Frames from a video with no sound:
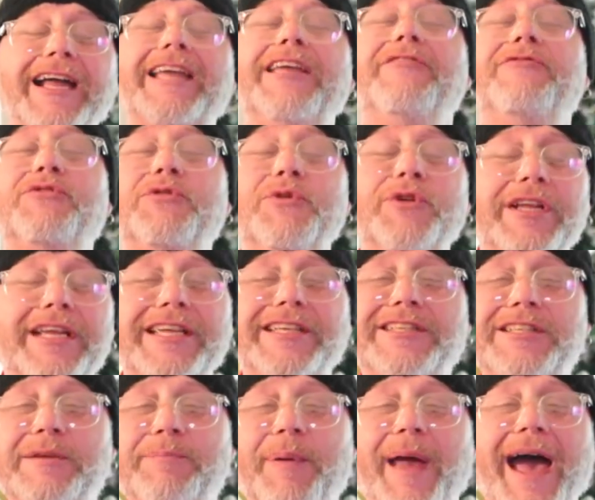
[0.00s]
gives you an
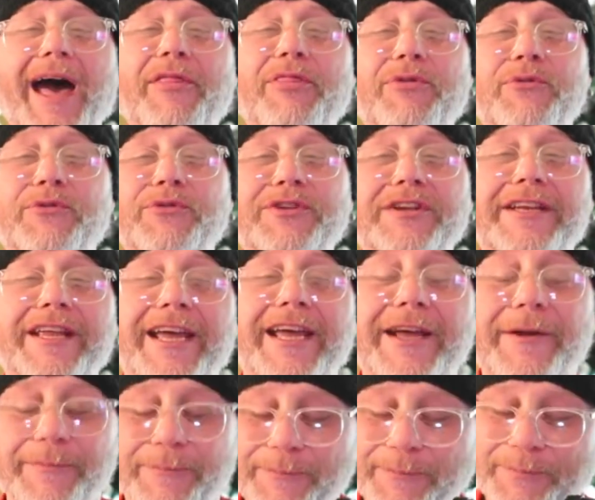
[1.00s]
easy path through
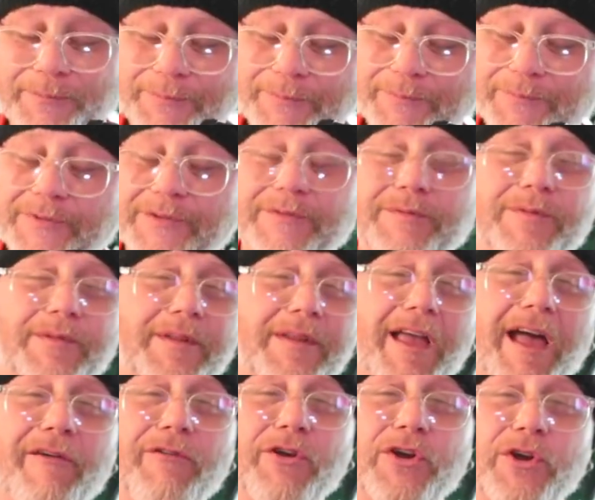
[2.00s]
today.
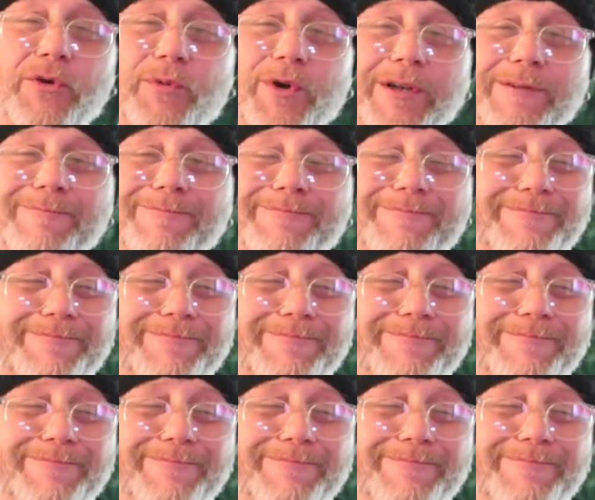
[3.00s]
Have a good one.